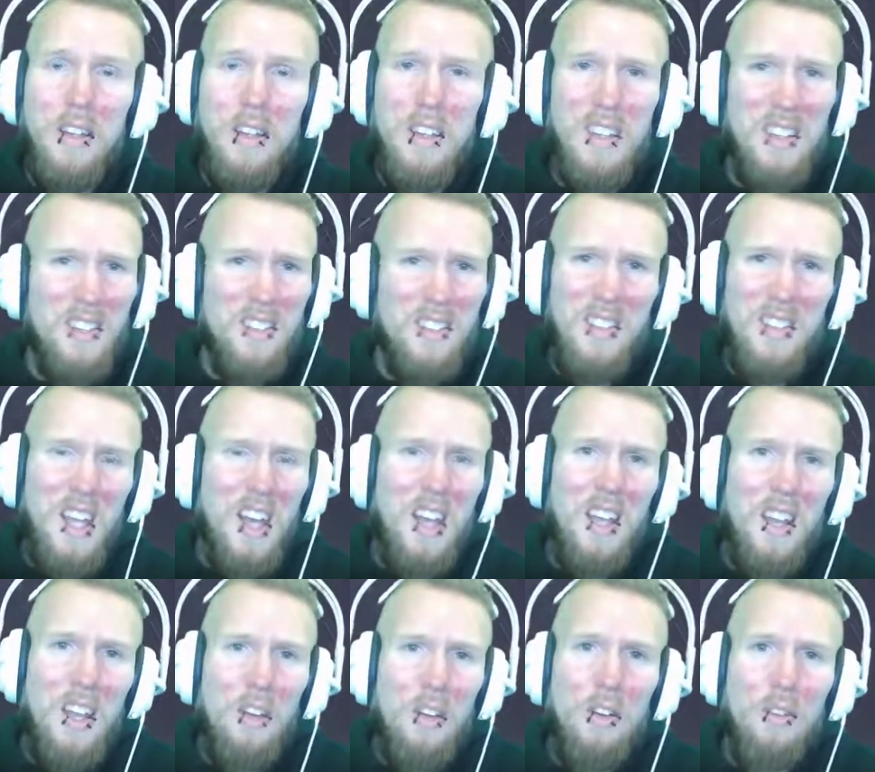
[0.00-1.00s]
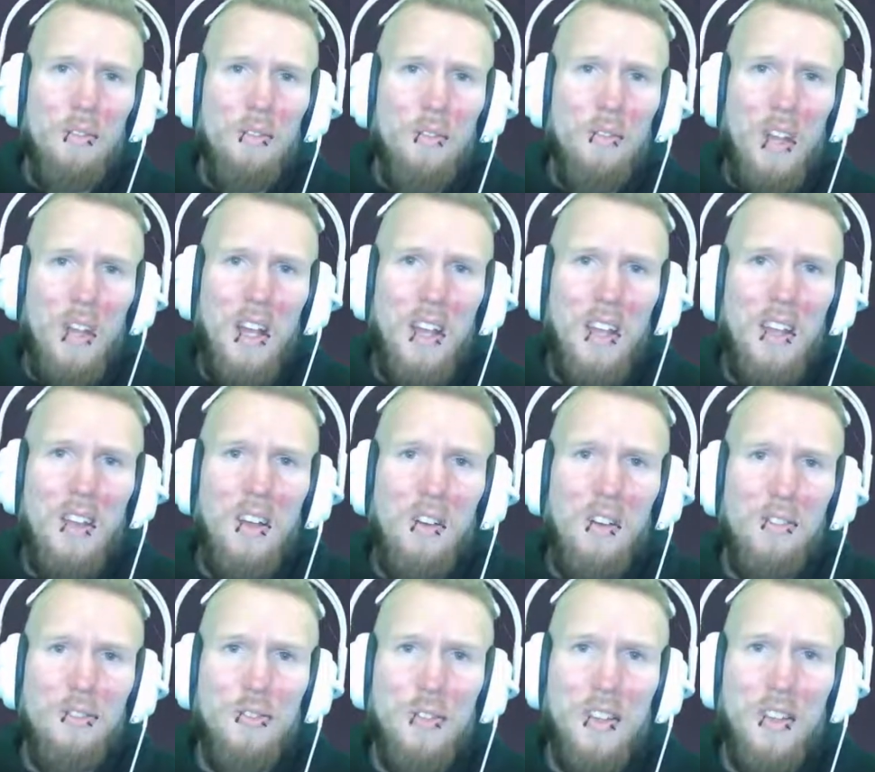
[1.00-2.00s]
is kind of like
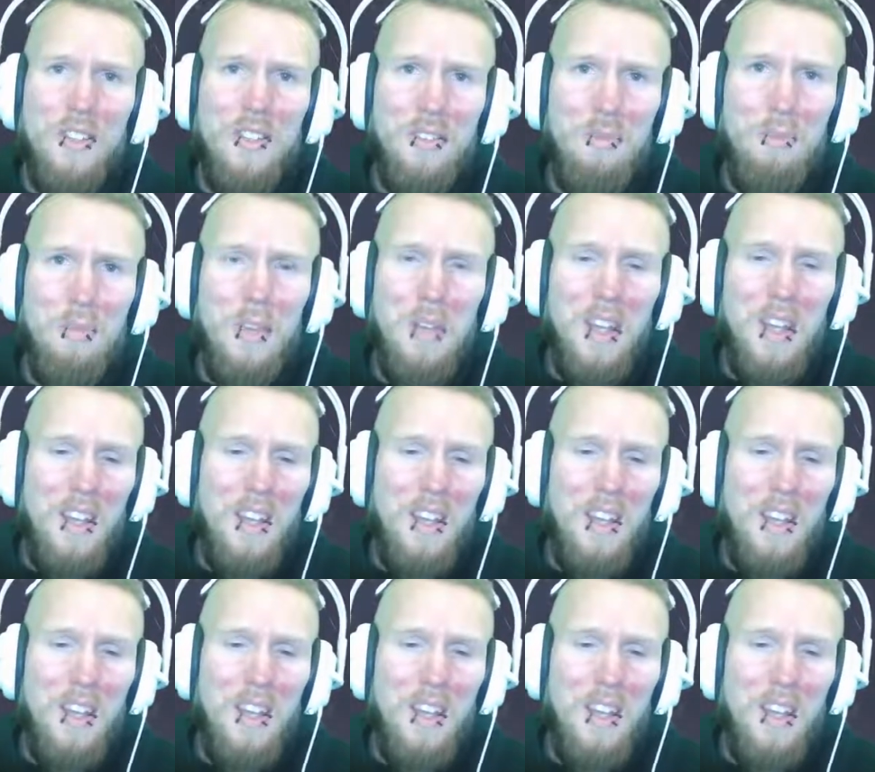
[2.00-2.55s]
altruism.